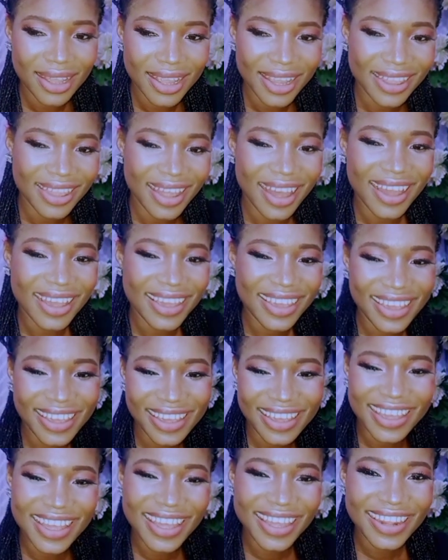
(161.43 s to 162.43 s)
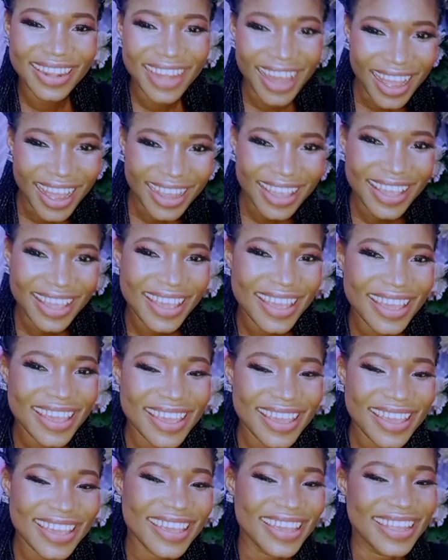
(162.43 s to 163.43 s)
Inaki,
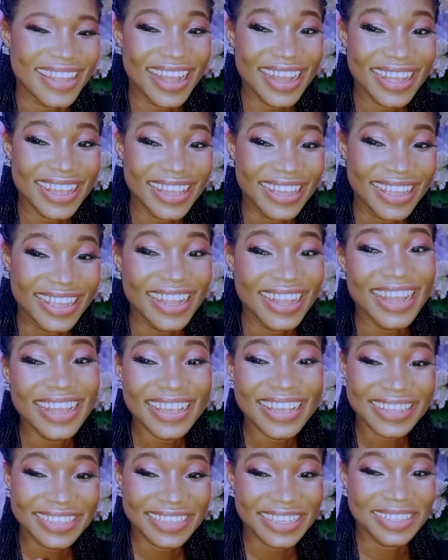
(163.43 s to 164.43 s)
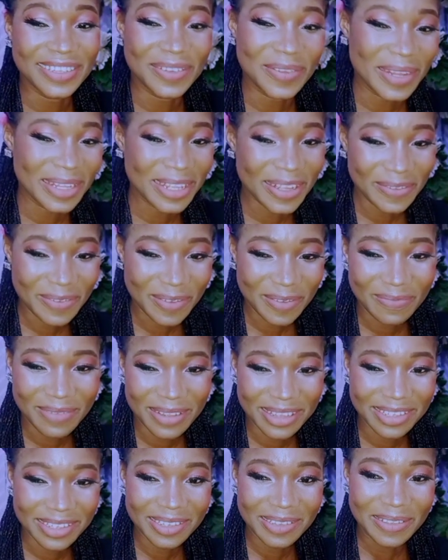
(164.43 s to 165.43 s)
Inaki, Inaki, Inaki is such a wonderful
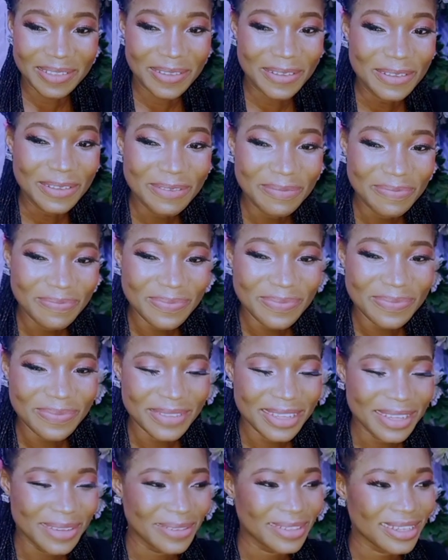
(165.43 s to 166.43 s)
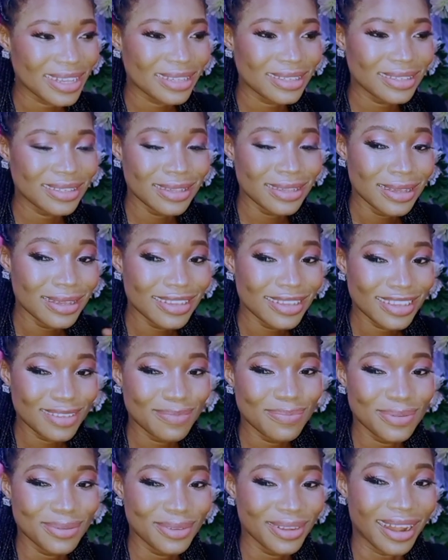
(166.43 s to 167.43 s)
person, you know. He just
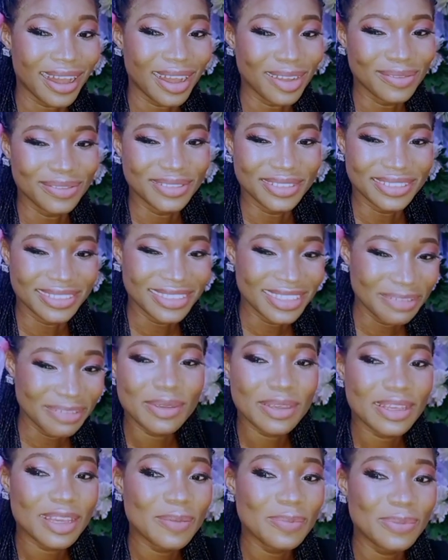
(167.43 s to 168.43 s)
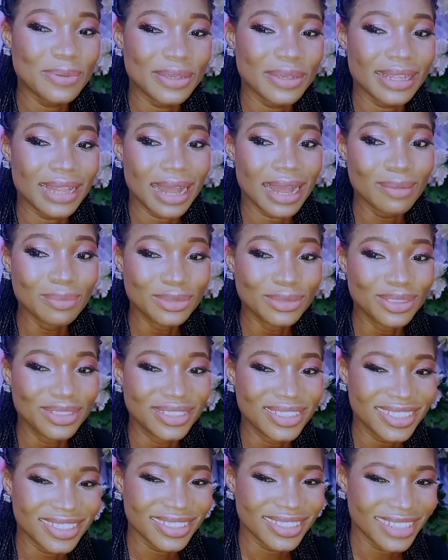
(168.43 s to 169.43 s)
keep you laughing, keep, keep you in that
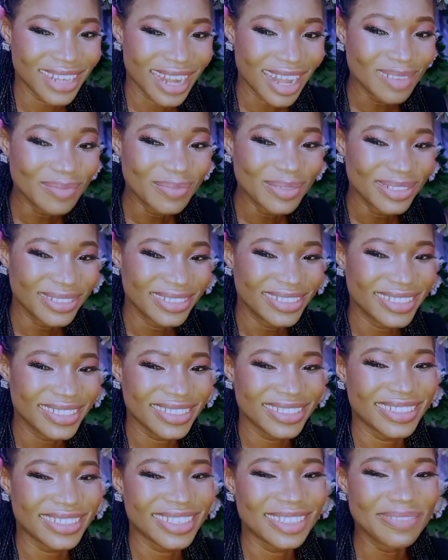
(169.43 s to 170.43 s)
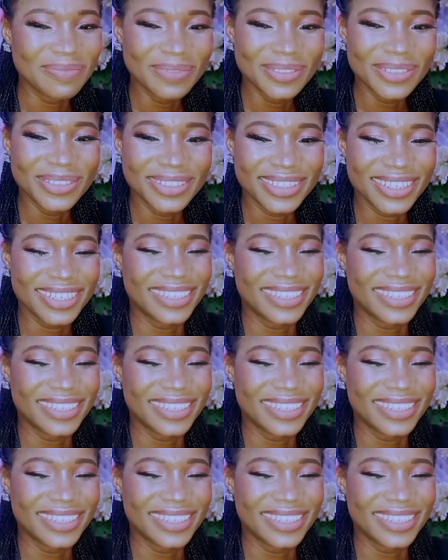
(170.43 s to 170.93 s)
mood, that mood, the mood.